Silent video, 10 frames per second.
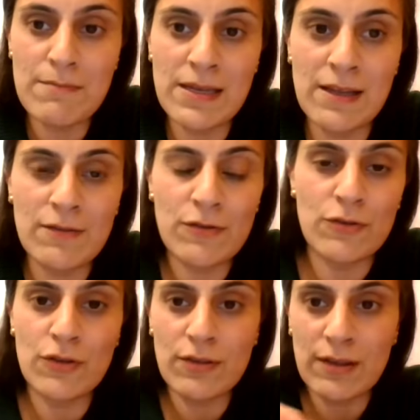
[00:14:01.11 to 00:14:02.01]
minutes to
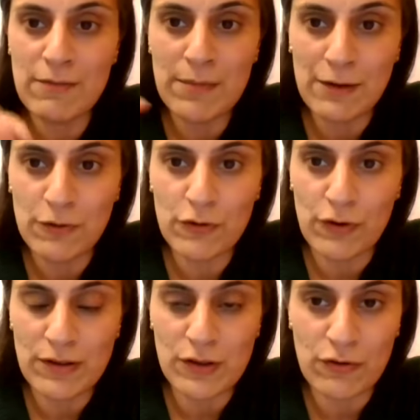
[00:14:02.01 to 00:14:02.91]
just give them that little
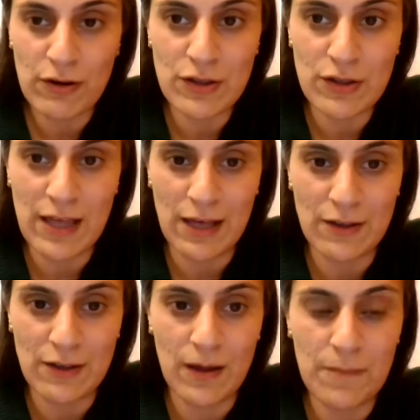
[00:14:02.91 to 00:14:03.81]
crunchy
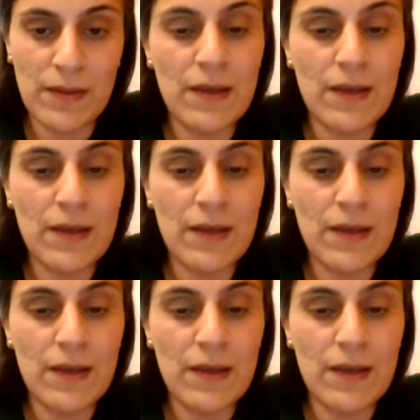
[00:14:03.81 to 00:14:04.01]
texture.